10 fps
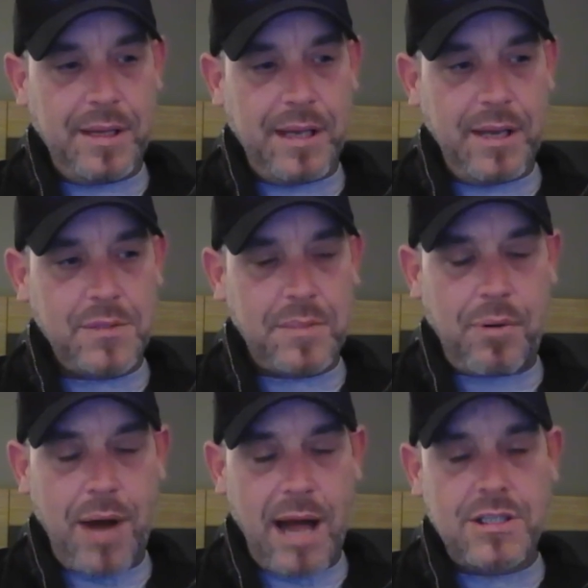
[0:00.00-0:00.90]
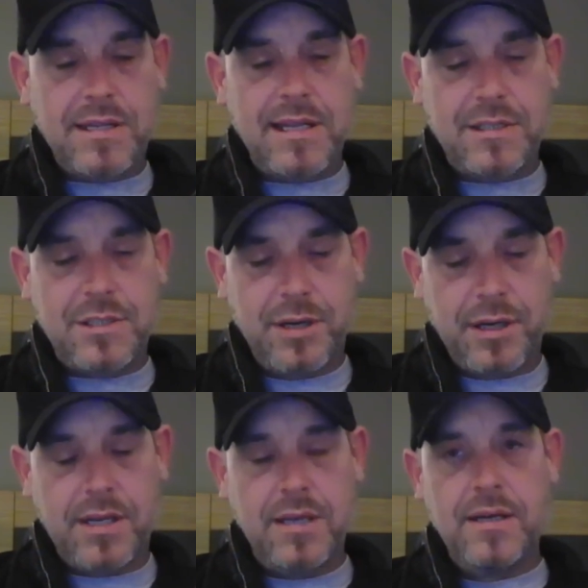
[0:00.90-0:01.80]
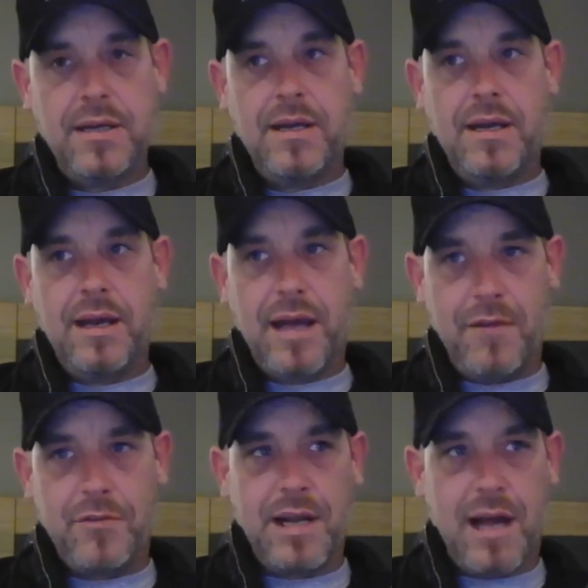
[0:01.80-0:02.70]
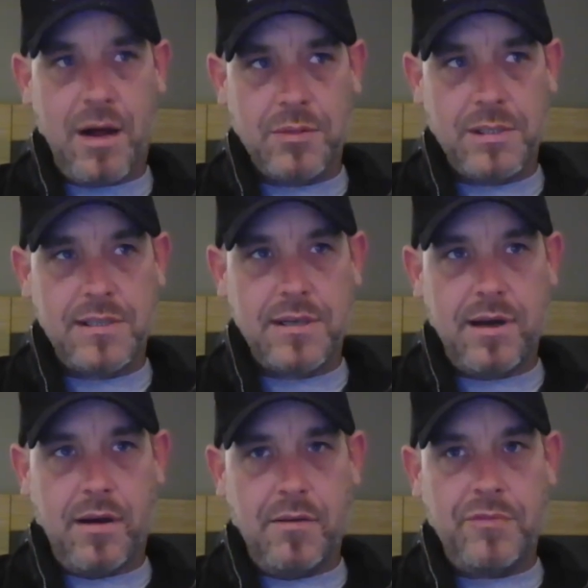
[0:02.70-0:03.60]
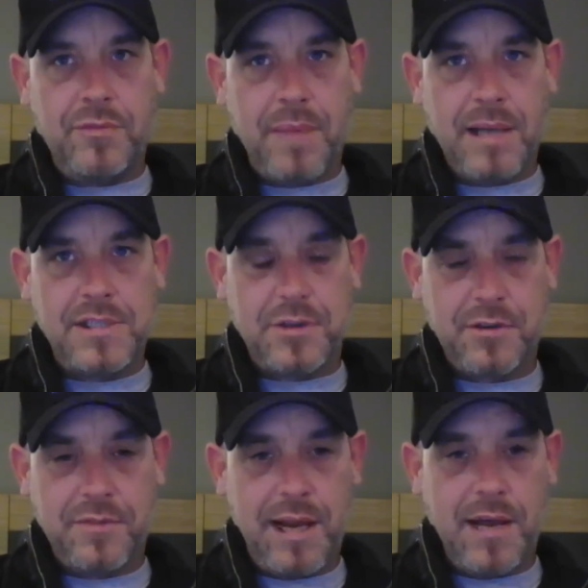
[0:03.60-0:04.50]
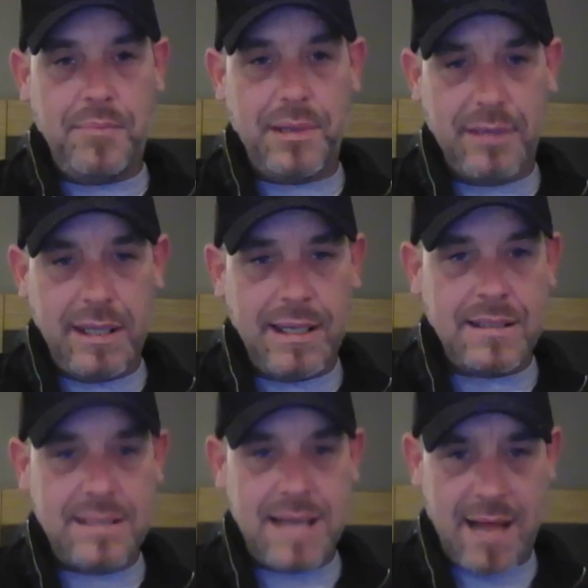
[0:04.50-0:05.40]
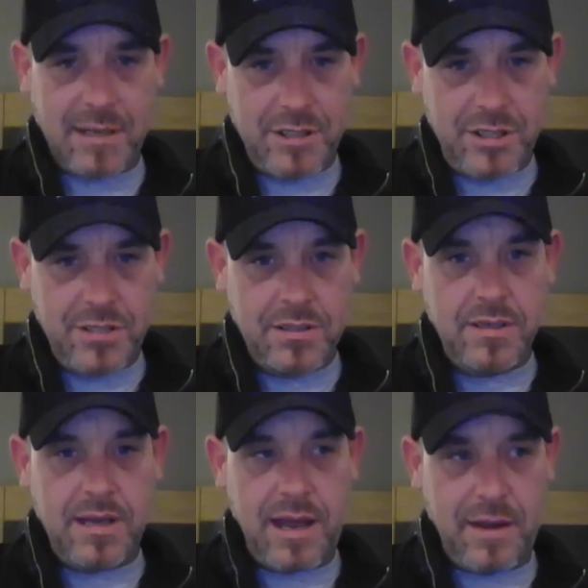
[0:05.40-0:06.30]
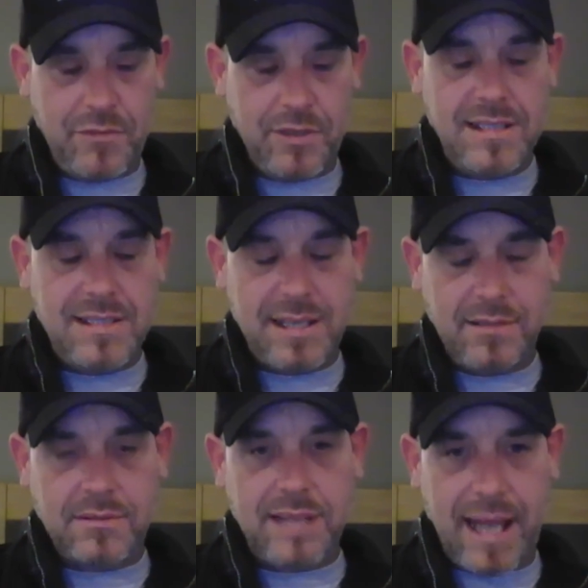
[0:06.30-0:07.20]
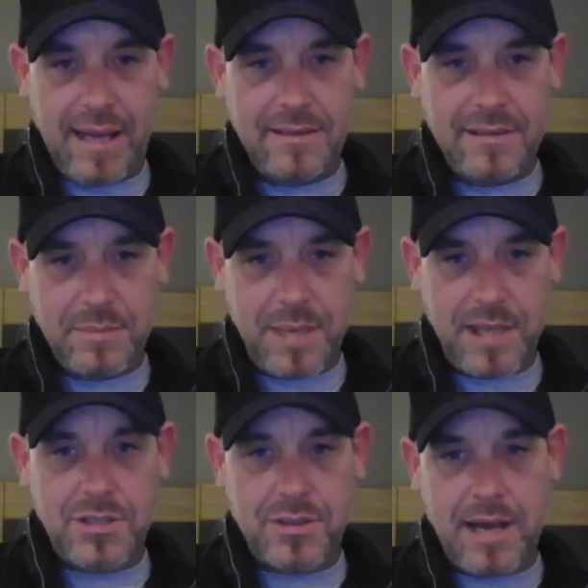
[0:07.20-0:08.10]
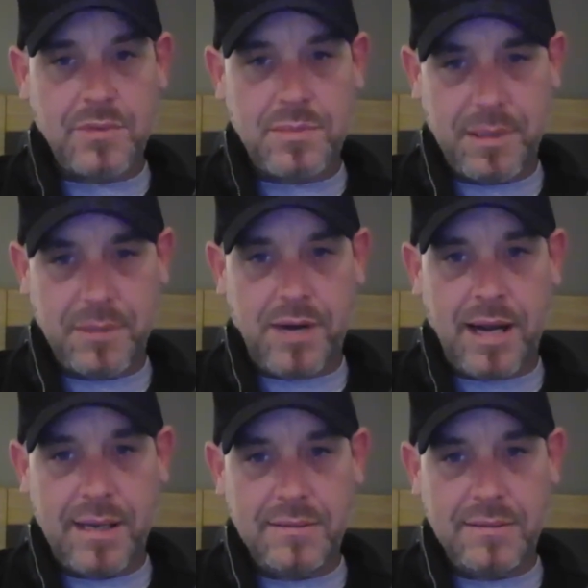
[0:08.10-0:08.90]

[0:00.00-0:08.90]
was a project that took every ounce of my survey ability and knowledge every single day to make sure that it was built right.